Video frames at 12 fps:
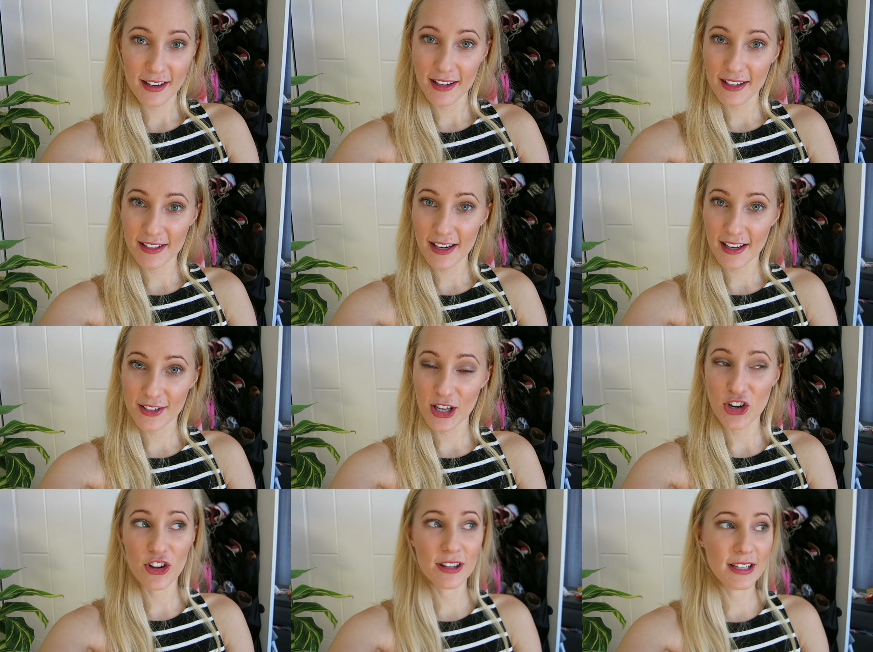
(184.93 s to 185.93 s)
And yes, yeah, so I
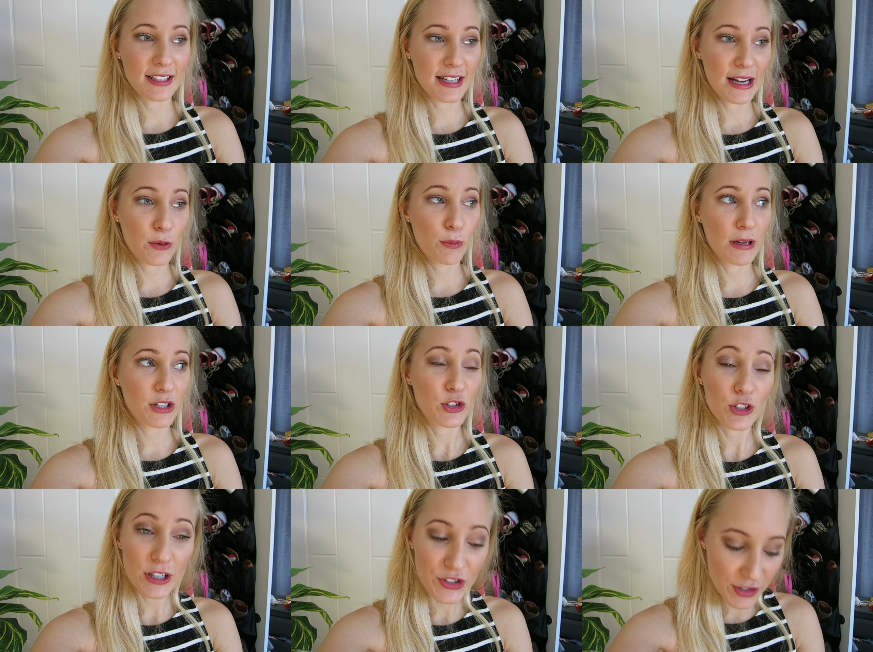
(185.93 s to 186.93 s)
don't think today will be
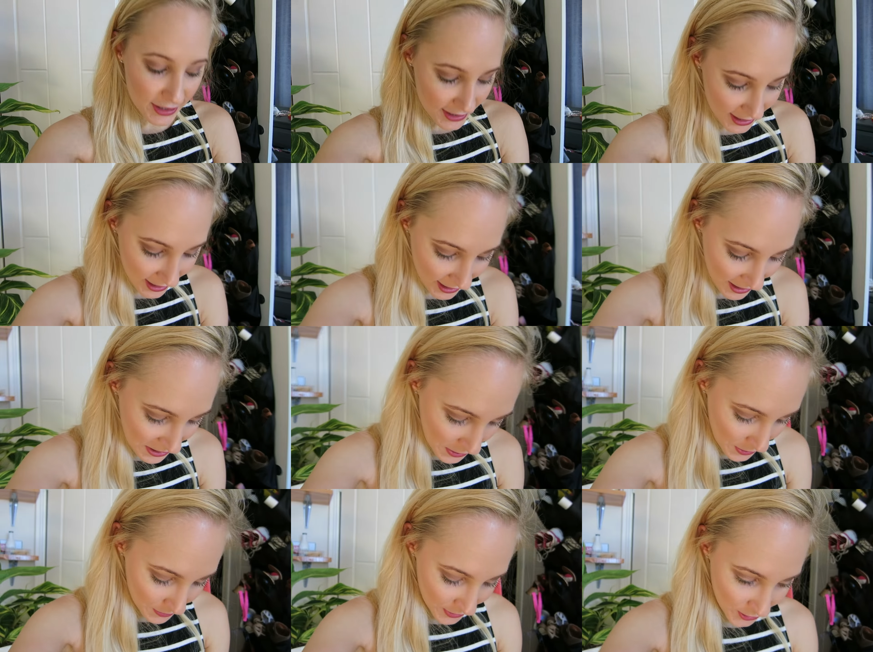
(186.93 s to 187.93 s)
too interesting,
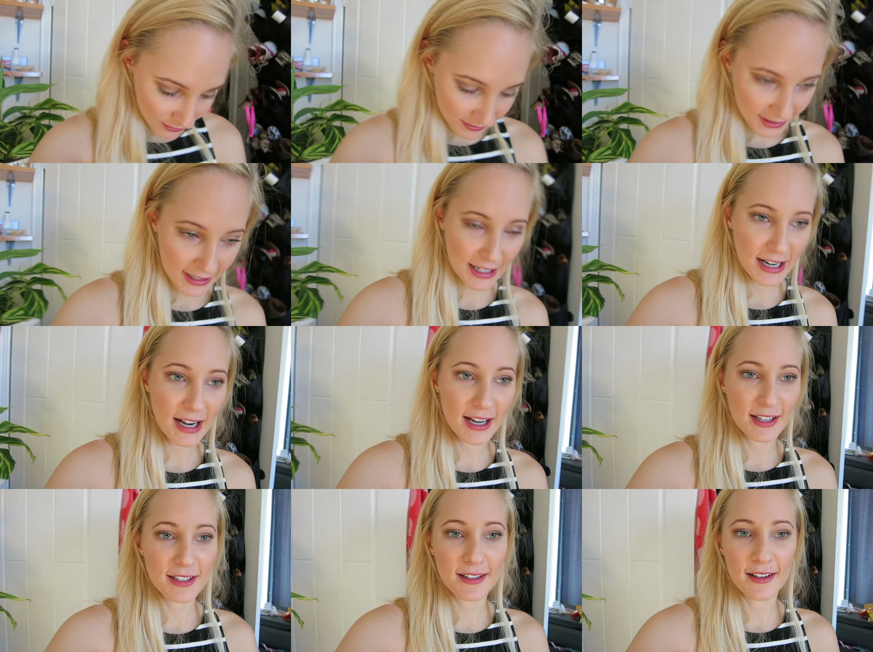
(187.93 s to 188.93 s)
but hopefully like I
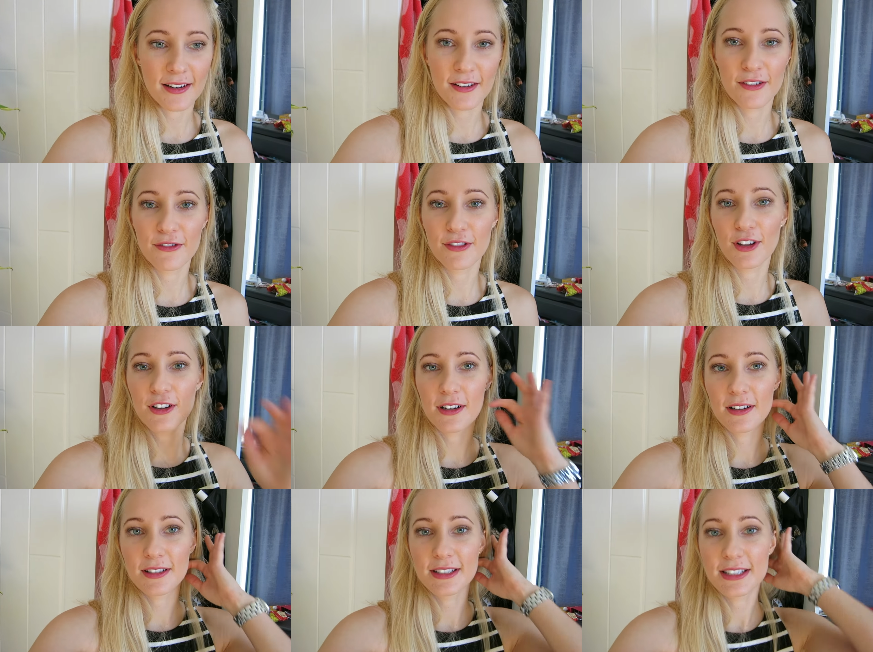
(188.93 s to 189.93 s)
can vlog
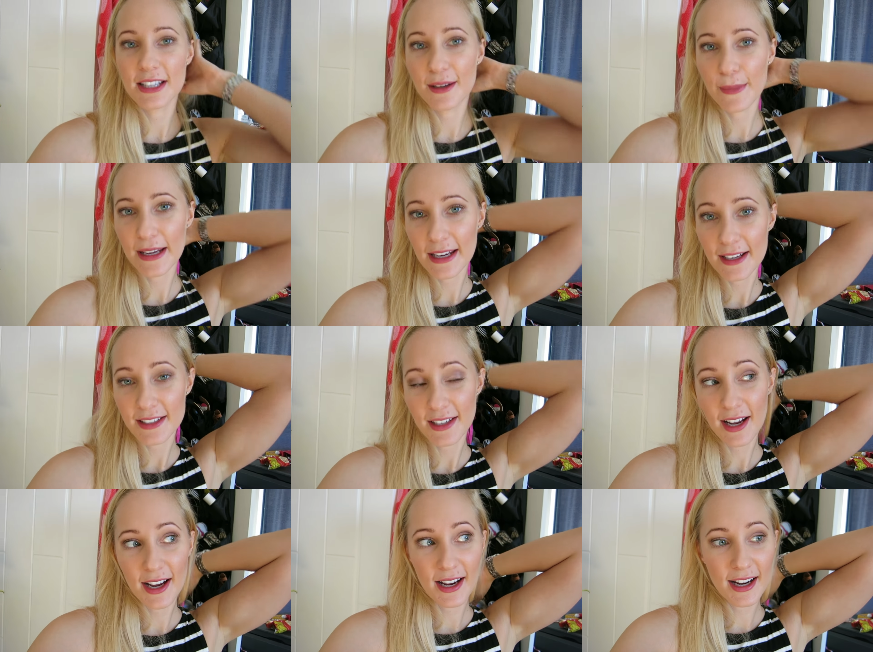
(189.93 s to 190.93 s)
dinner making
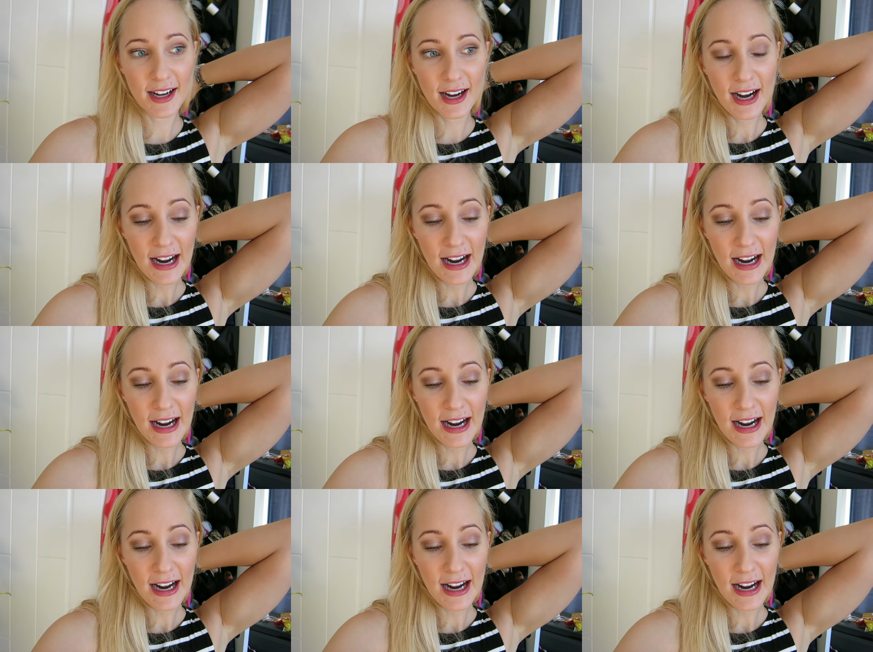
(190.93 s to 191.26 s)
tonight.